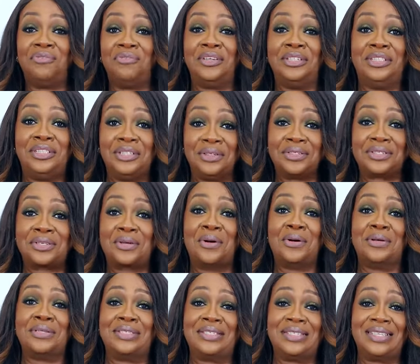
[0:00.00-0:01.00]
videos
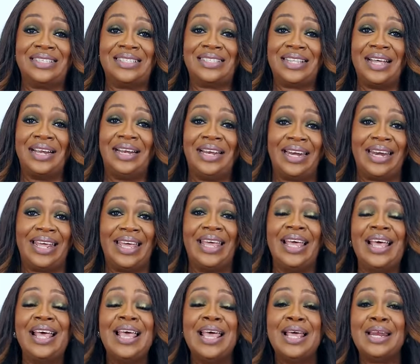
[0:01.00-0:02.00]
consistently.
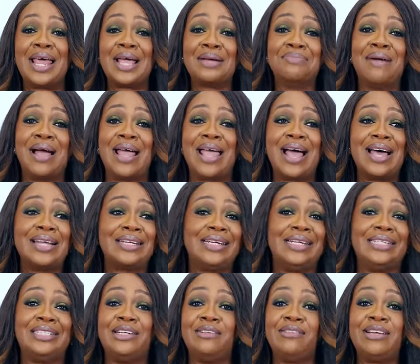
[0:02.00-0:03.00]
Like my heart
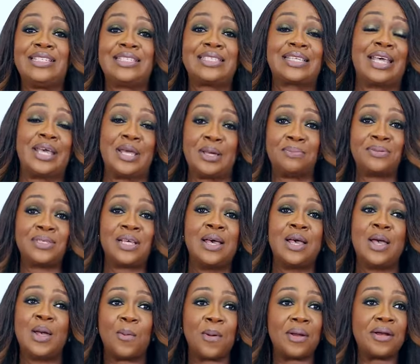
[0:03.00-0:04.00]
literally skips
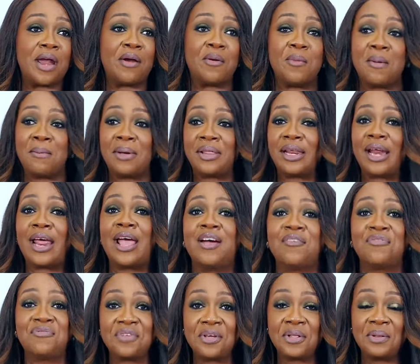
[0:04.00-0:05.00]
when I remember that I
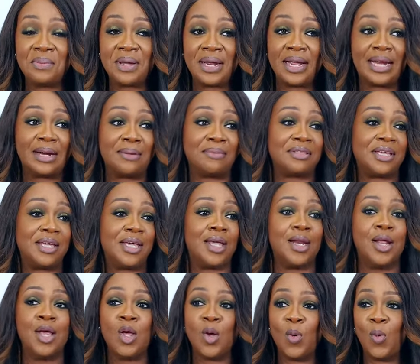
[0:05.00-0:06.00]
have filming and I'm thinking,
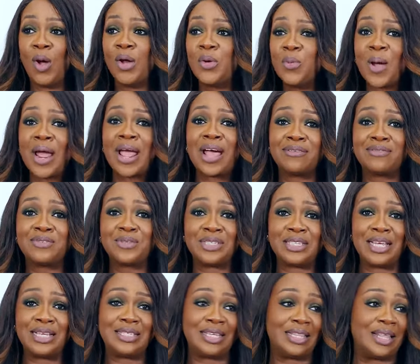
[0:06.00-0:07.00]
what do I have to
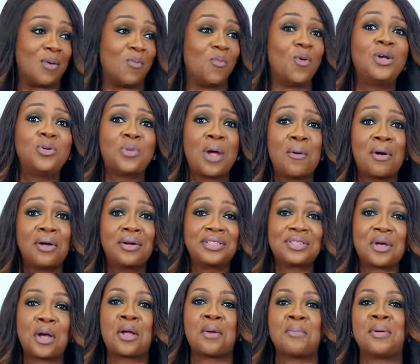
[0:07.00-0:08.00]
say to them? What do I want to
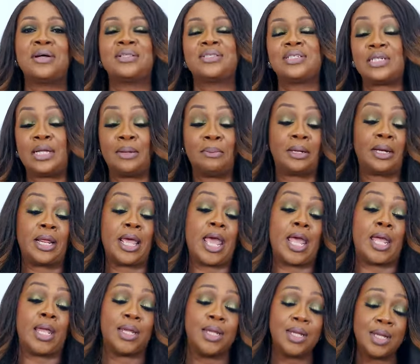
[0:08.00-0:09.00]
talk about today? But
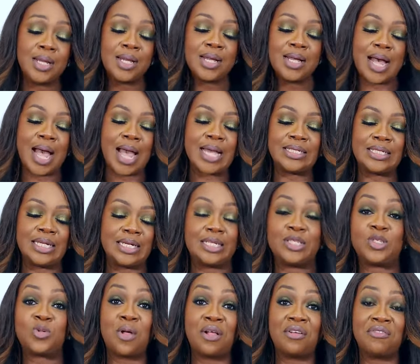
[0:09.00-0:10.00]
hey, I did
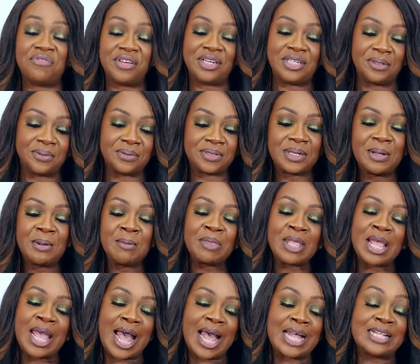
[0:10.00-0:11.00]
it, 12 videos.
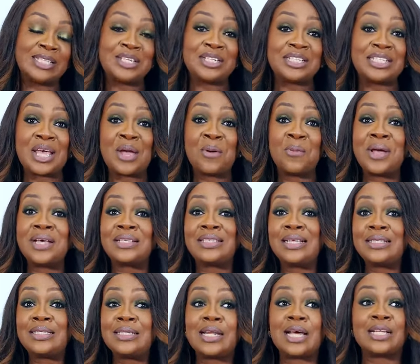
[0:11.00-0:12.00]
And today we're
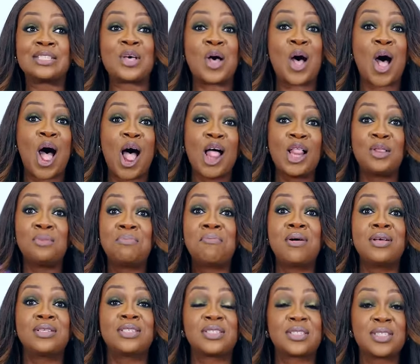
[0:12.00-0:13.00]
sitting at
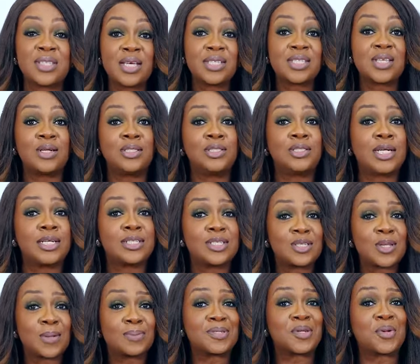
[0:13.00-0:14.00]
almost 600
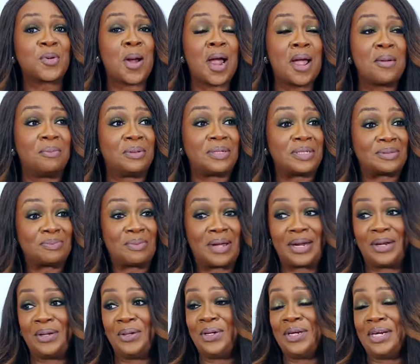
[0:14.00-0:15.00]
subscribers. My
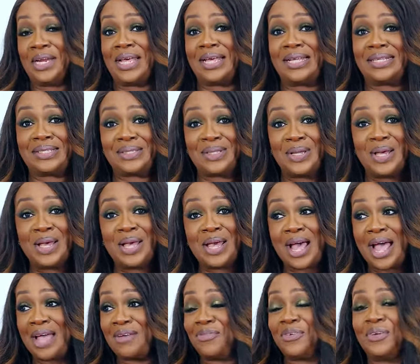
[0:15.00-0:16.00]
goodness,
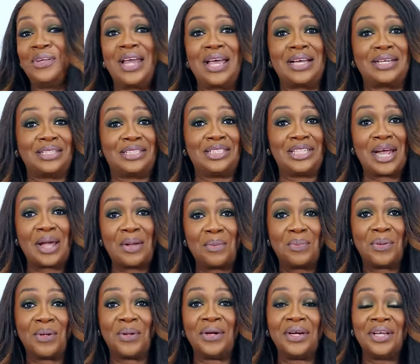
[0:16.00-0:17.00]
I feel like a
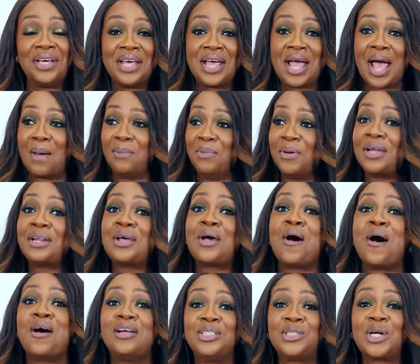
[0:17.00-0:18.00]
champion. I'm not
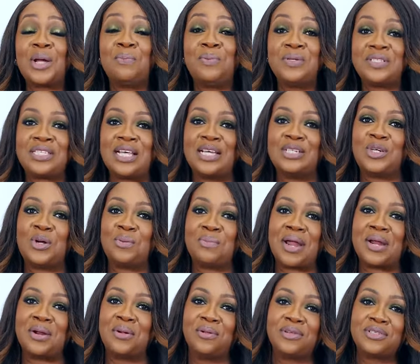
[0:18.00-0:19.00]
100% on
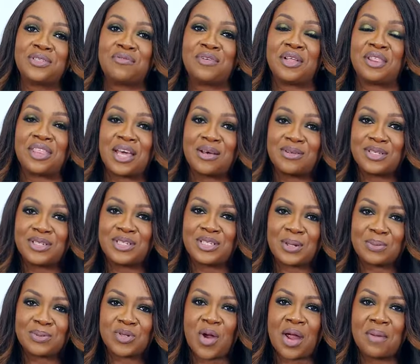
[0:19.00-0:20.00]
my goals of a 1,000
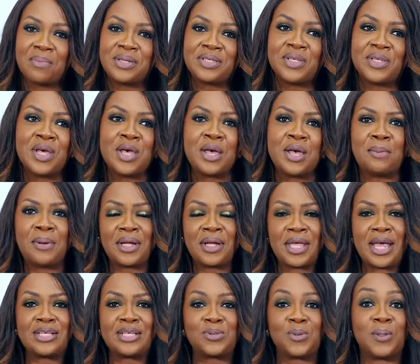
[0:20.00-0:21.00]
subscribers, but
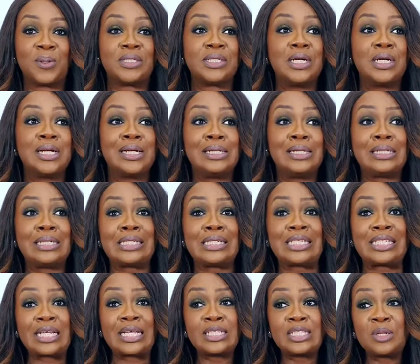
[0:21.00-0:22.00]
guess what?
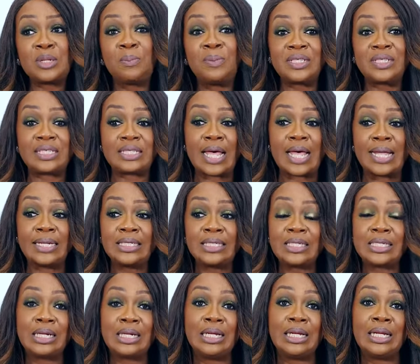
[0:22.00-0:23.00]
60%